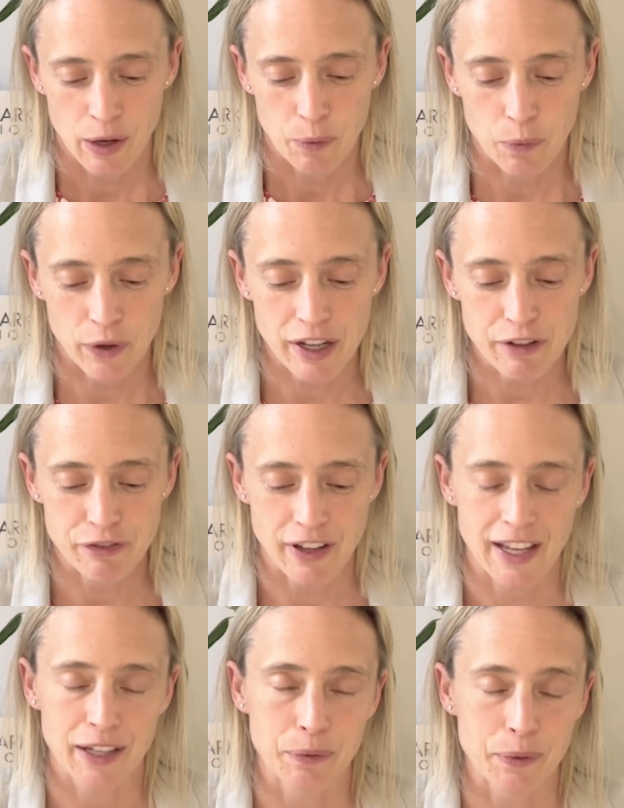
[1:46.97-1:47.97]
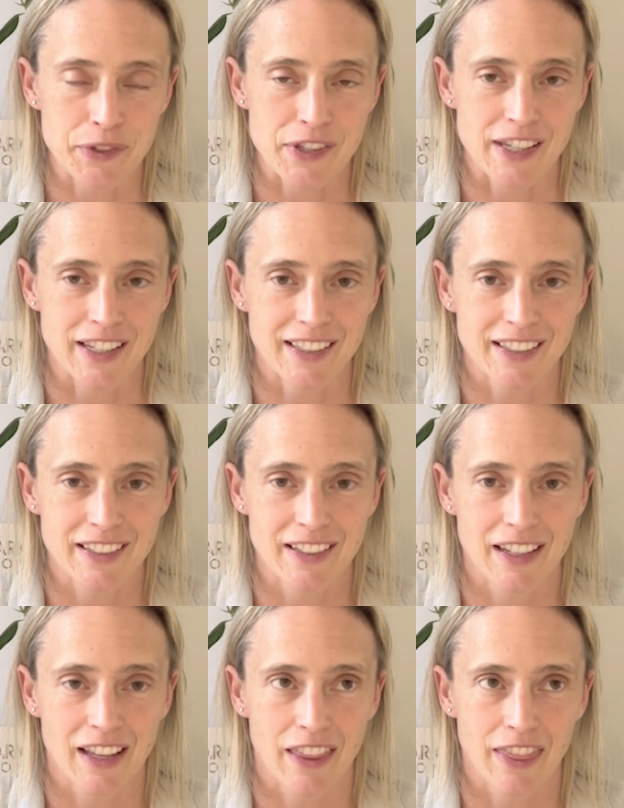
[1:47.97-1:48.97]
What I found was that
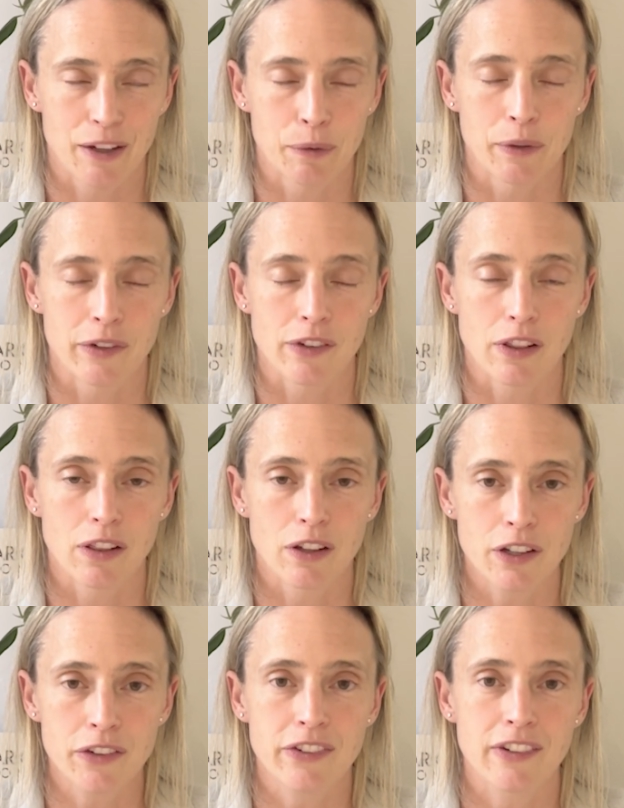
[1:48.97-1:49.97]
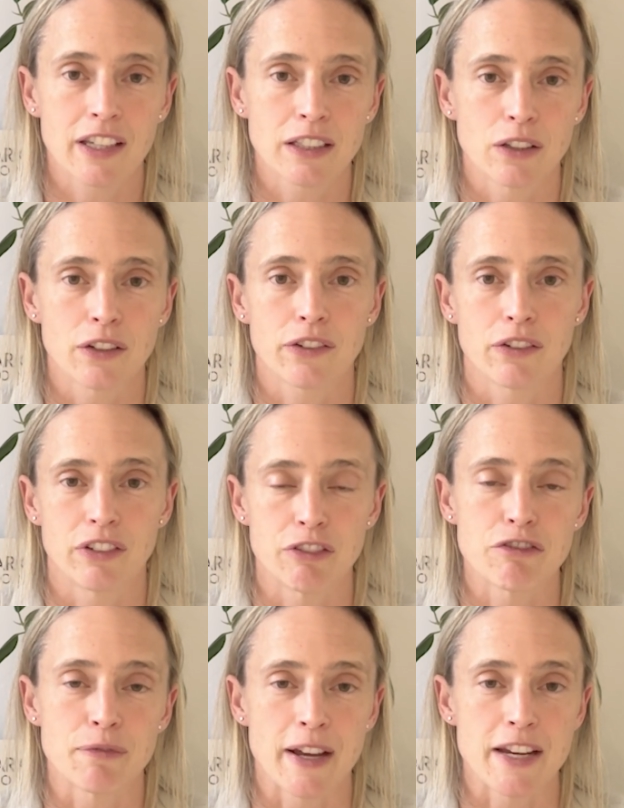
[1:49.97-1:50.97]
there was lots and lots of
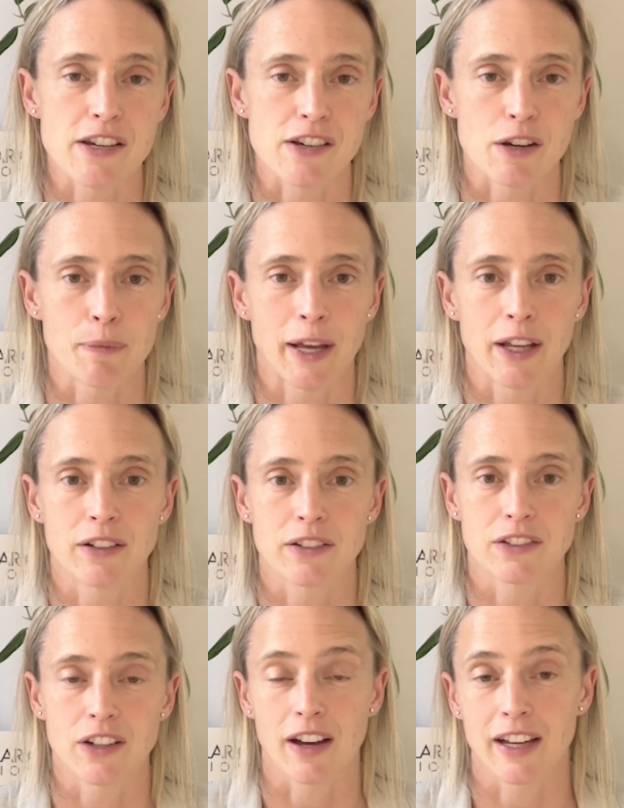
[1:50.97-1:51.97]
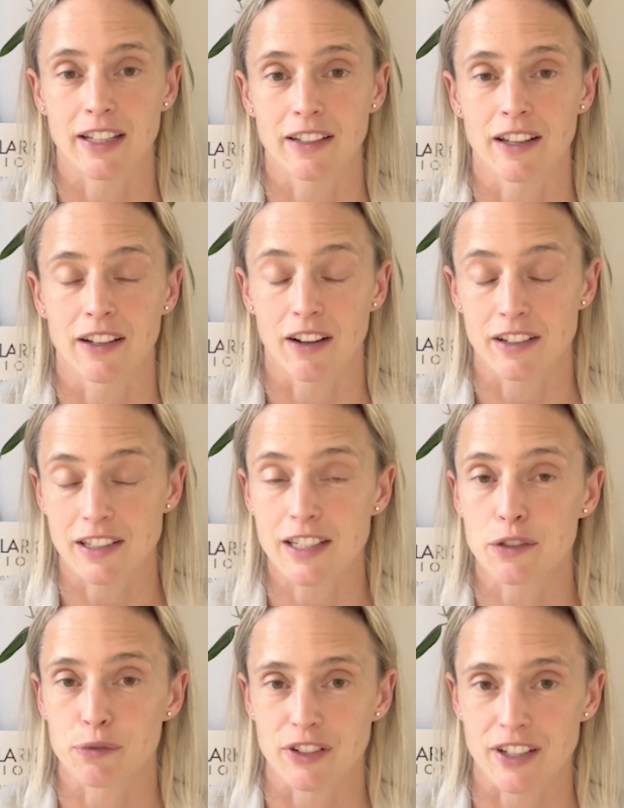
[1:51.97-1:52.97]
information about diet and
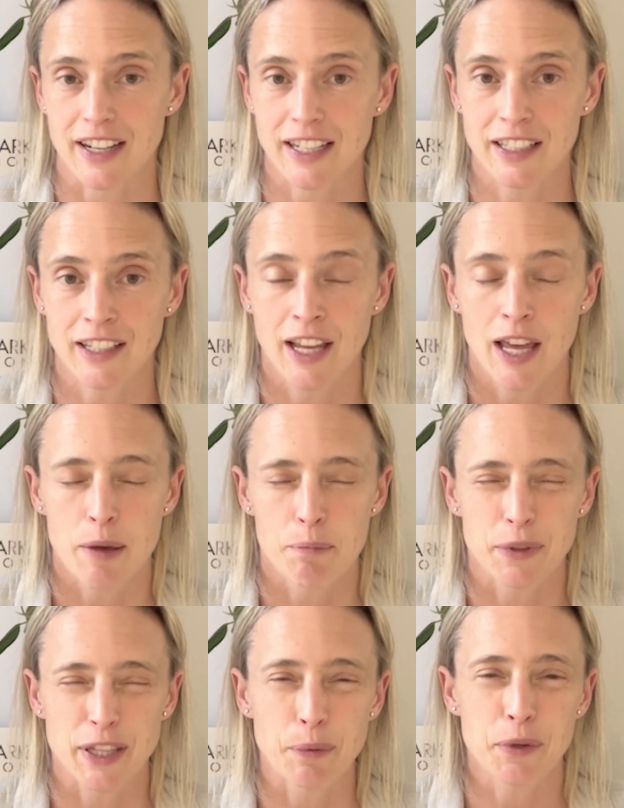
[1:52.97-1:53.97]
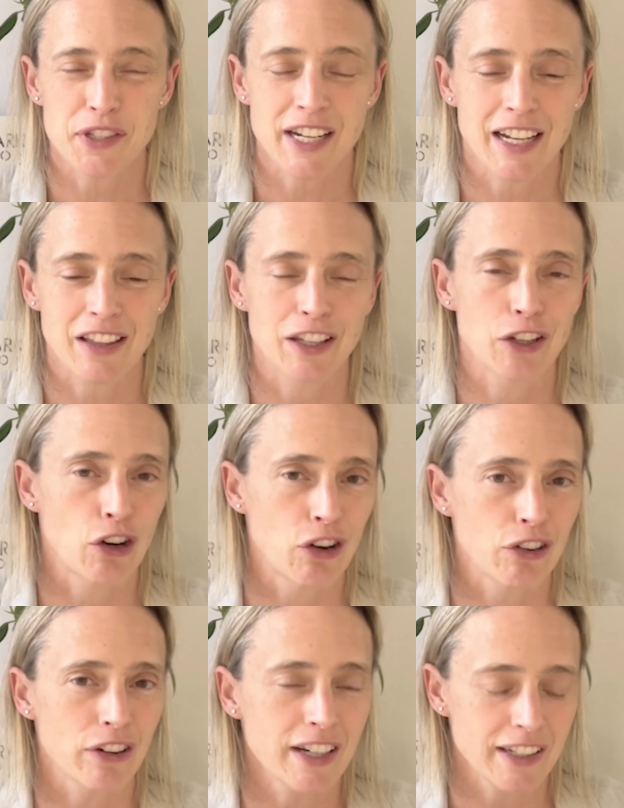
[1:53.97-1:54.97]
ideas for diet, but there wasn't anything
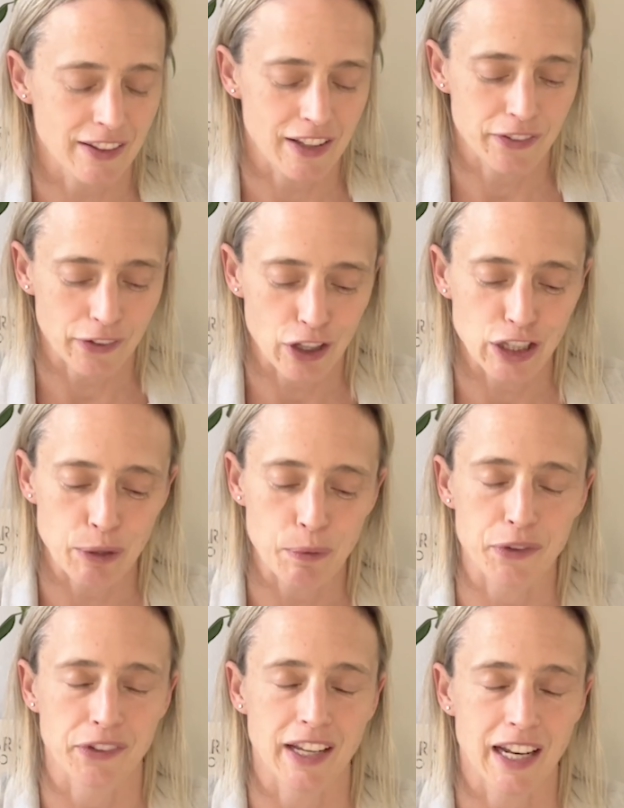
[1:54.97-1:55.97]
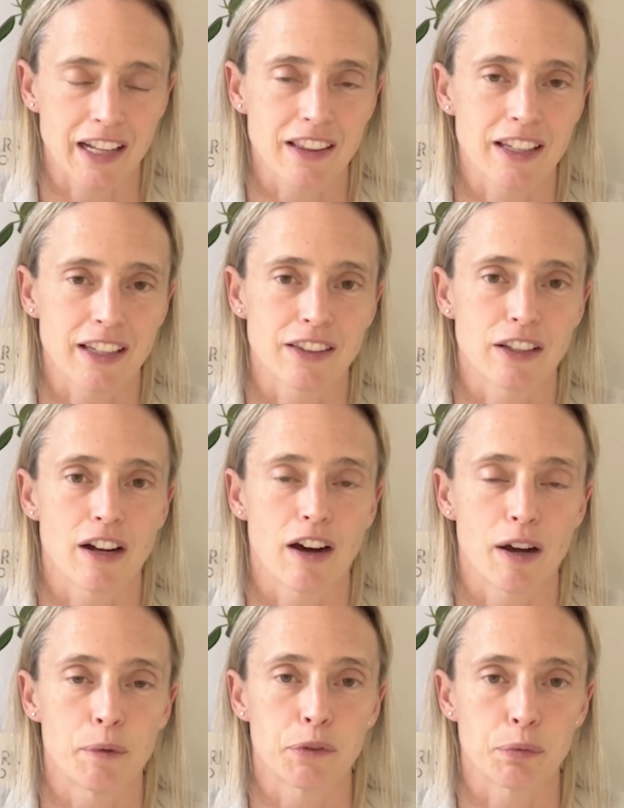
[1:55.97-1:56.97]
concrete, and there certainly wasn't anything that
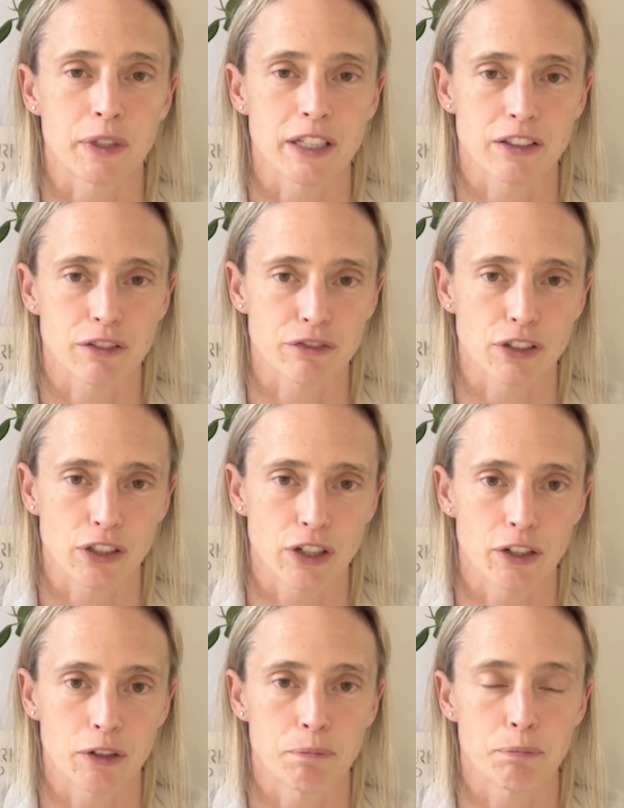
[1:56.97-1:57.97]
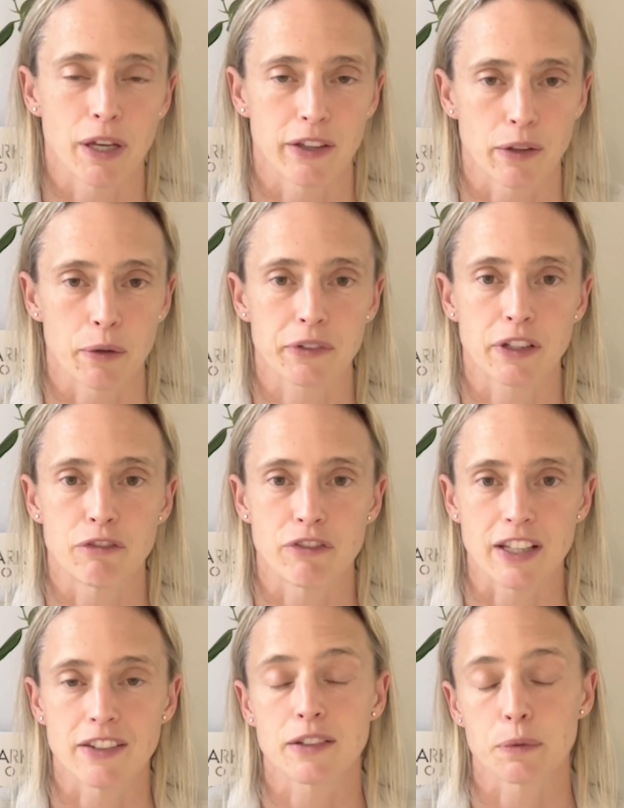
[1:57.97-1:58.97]
I was willing to follow because I was
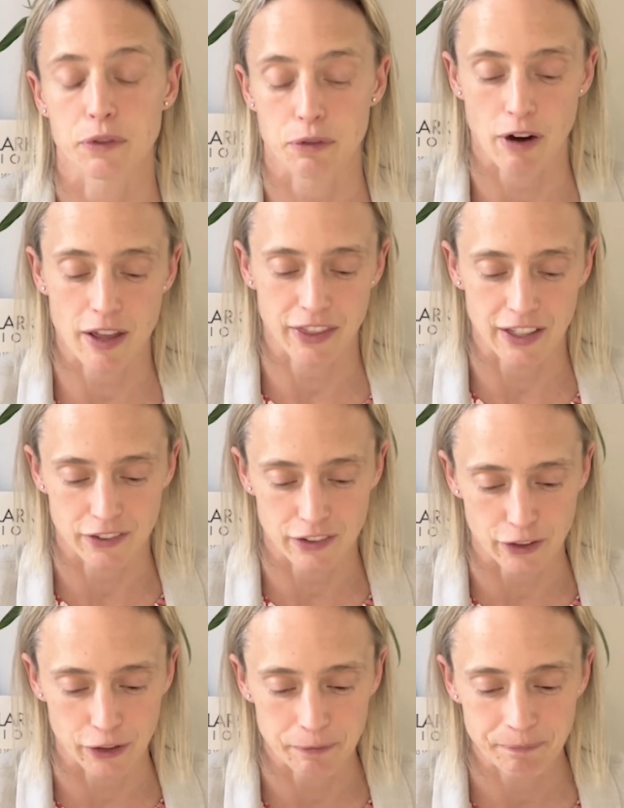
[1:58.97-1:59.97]
convinced it was the right thing to do.